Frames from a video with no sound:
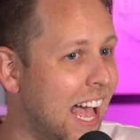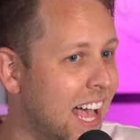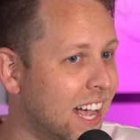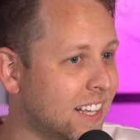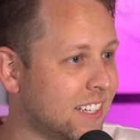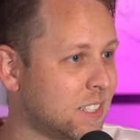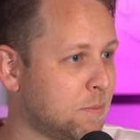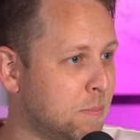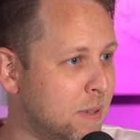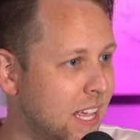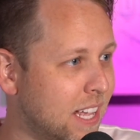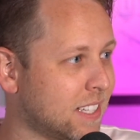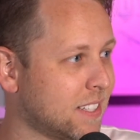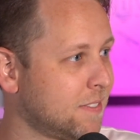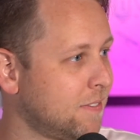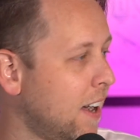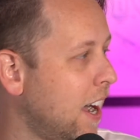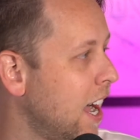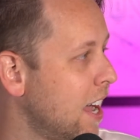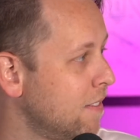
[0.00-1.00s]
X
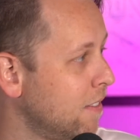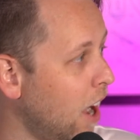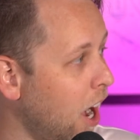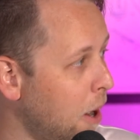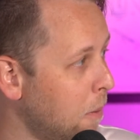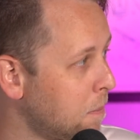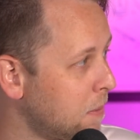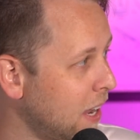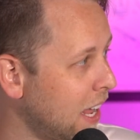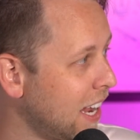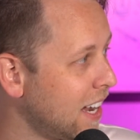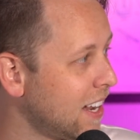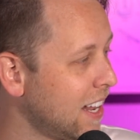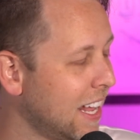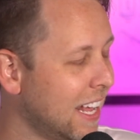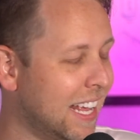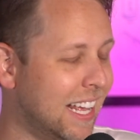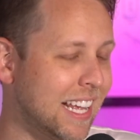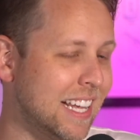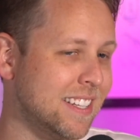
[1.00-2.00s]
PS5 update
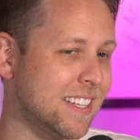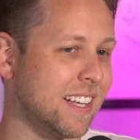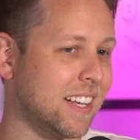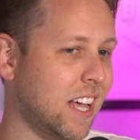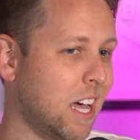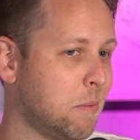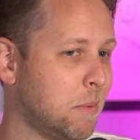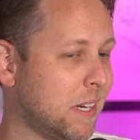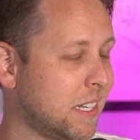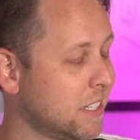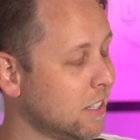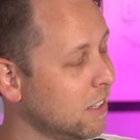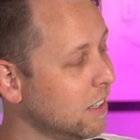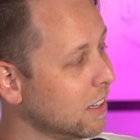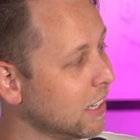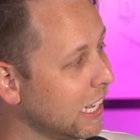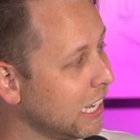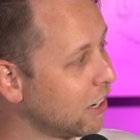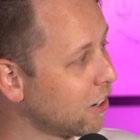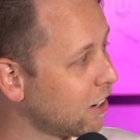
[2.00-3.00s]
isn't coming
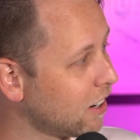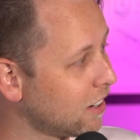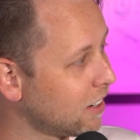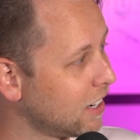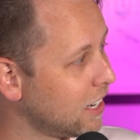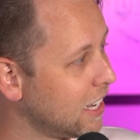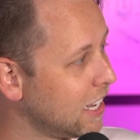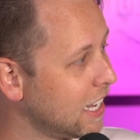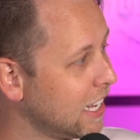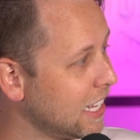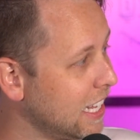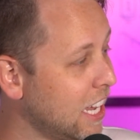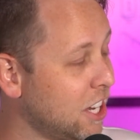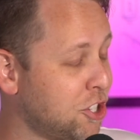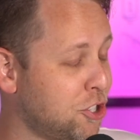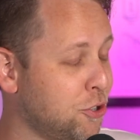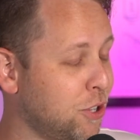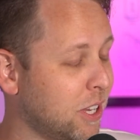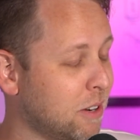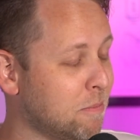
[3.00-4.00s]
till later?
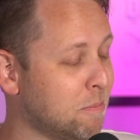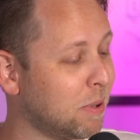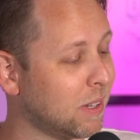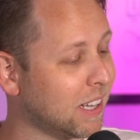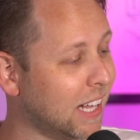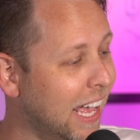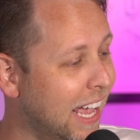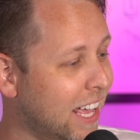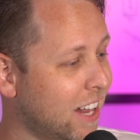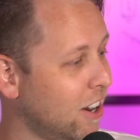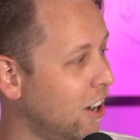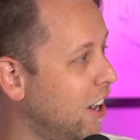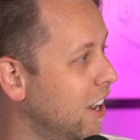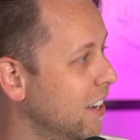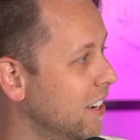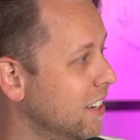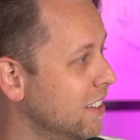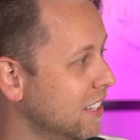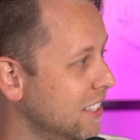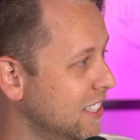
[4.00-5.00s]
Yes, you can play it
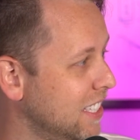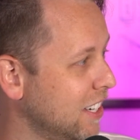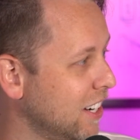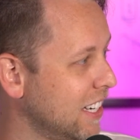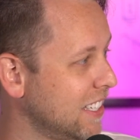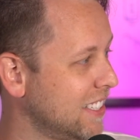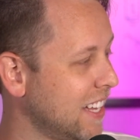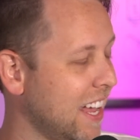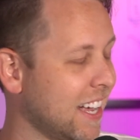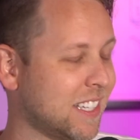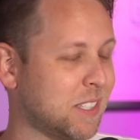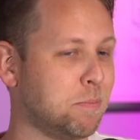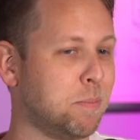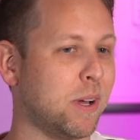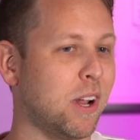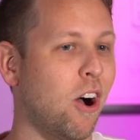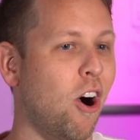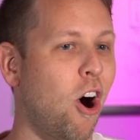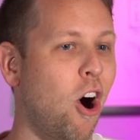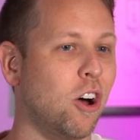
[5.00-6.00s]
on the right. Series X,
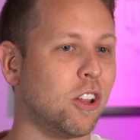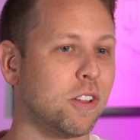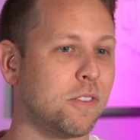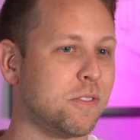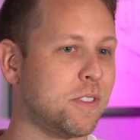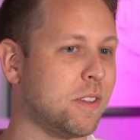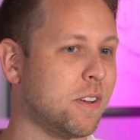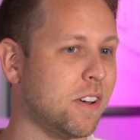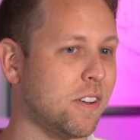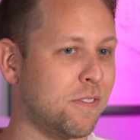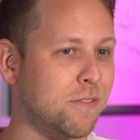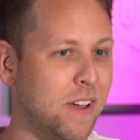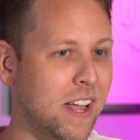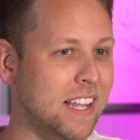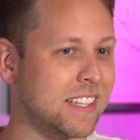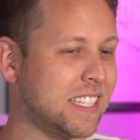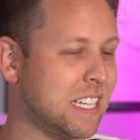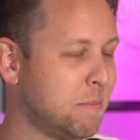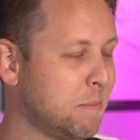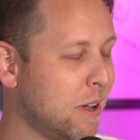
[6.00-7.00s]
but all of the
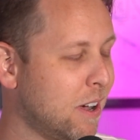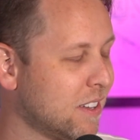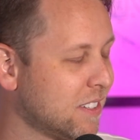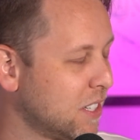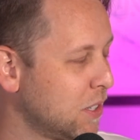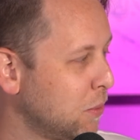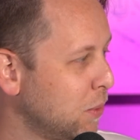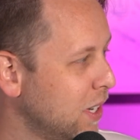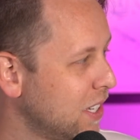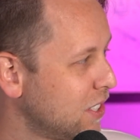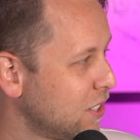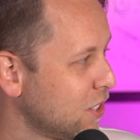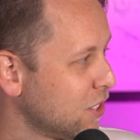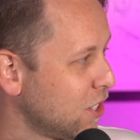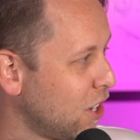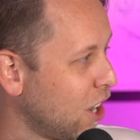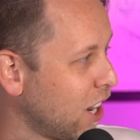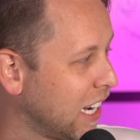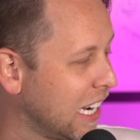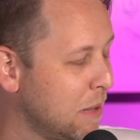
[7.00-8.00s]
fancy bells and
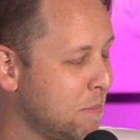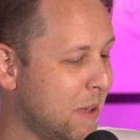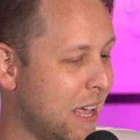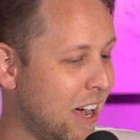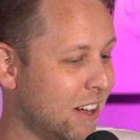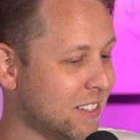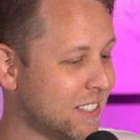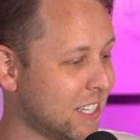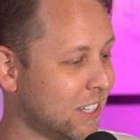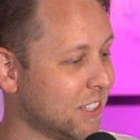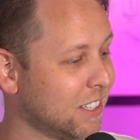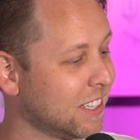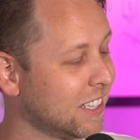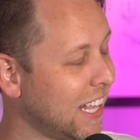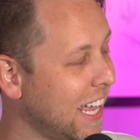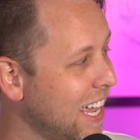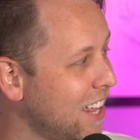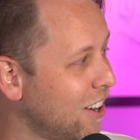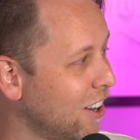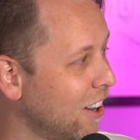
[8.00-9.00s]
whistles aren't going to be out till
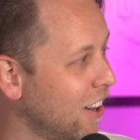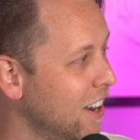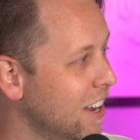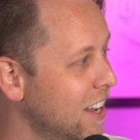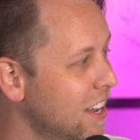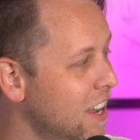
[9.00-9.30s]
later